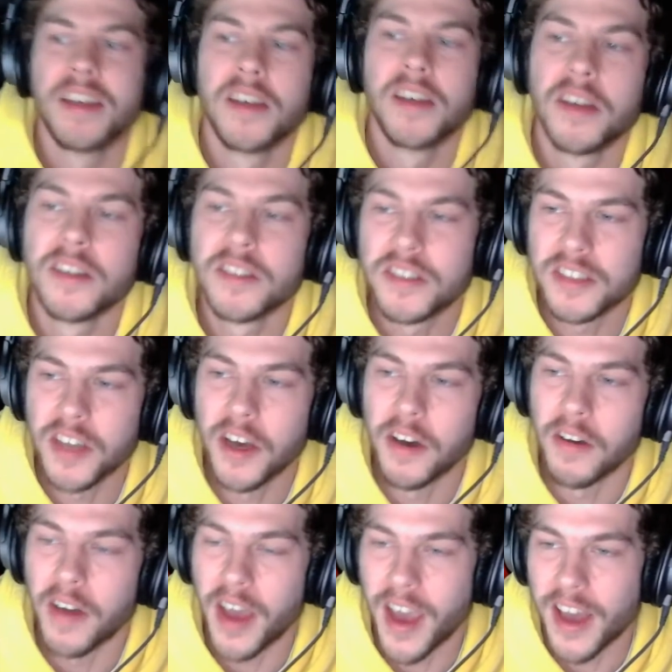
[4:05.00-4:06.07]

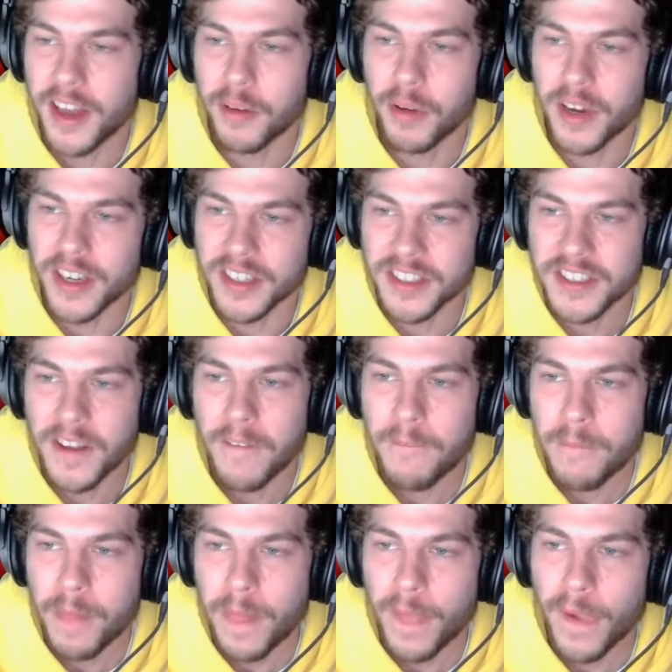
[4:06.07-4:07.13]
So anyways,
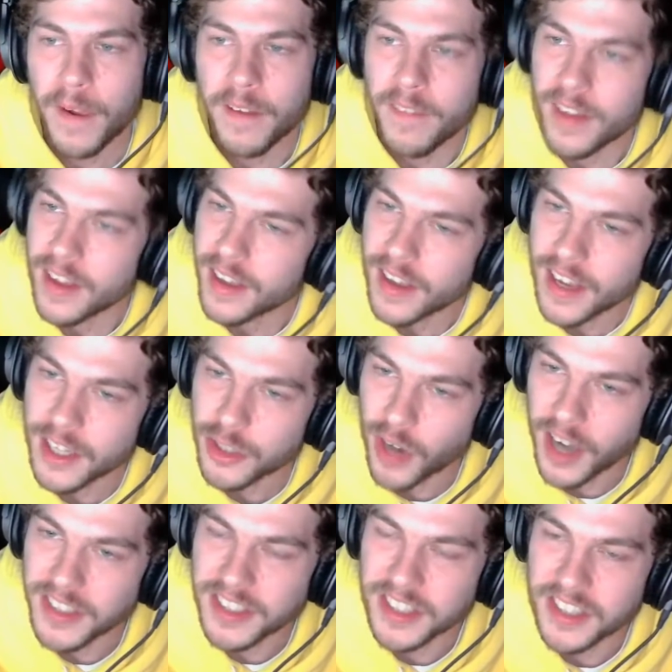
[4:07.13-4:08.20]
he
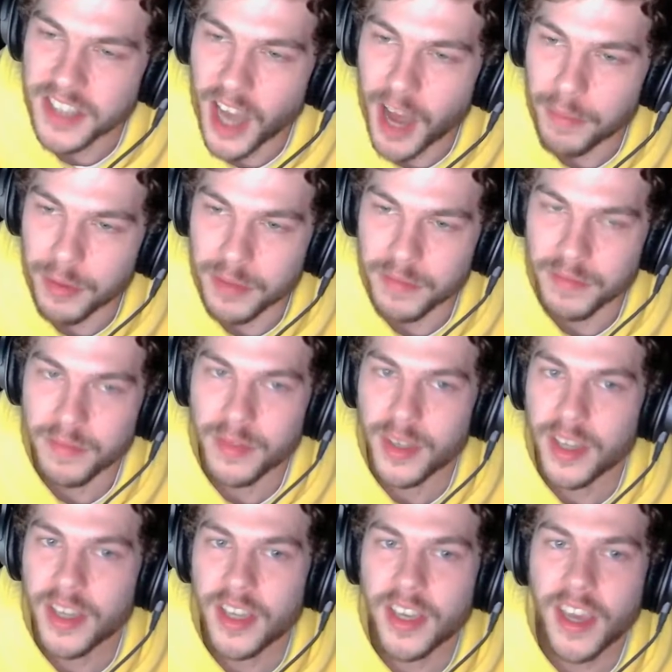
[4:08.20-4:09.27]
tries to stop him.
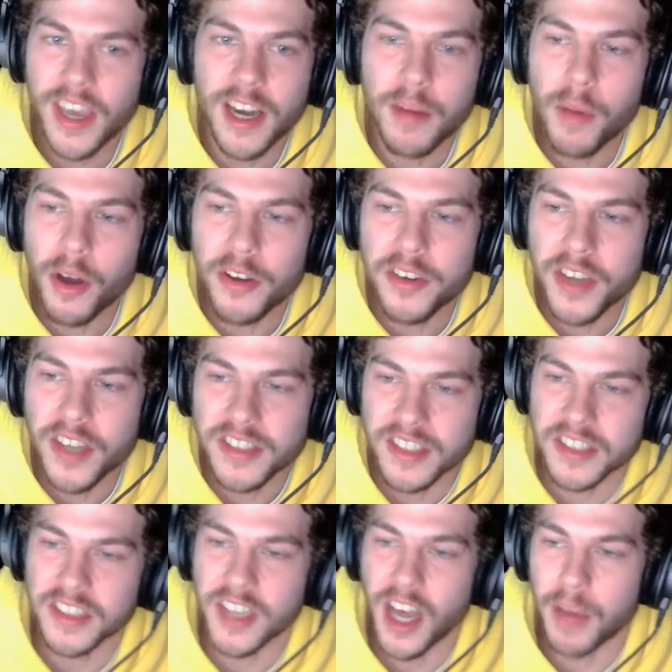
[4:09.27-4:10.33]
Kinemon doesn't
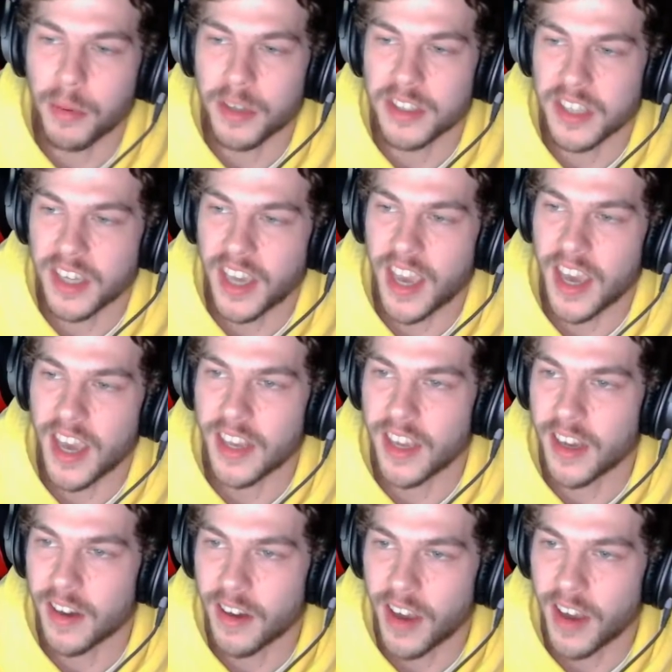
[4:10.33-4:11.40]
stop because he can't
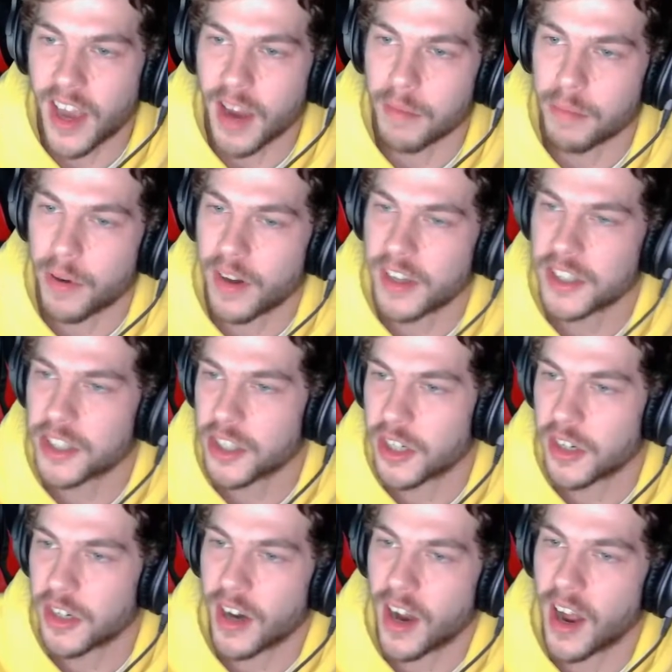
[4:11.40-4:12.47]
hear. And
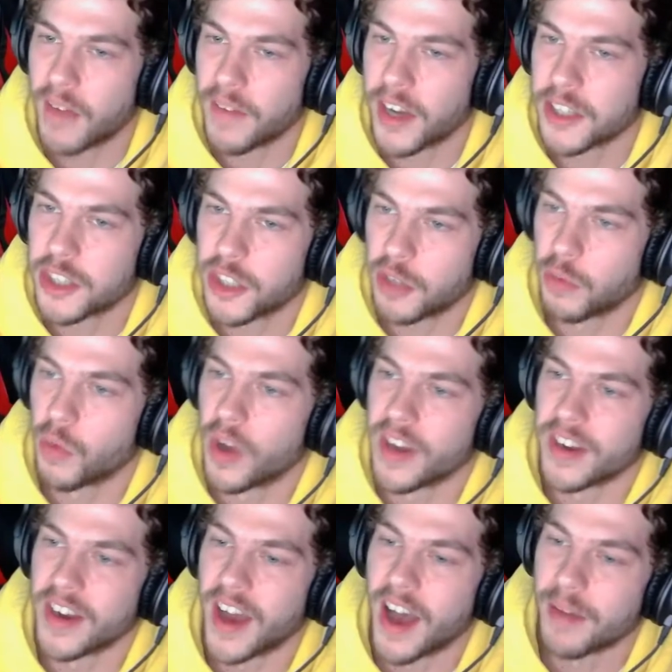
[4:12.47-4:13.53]
I'm not sure what
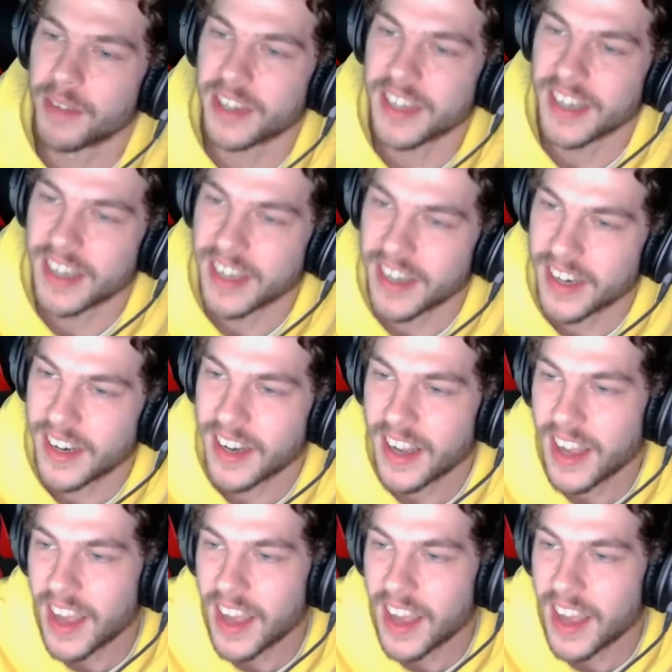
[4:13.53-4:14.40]
Nami did here.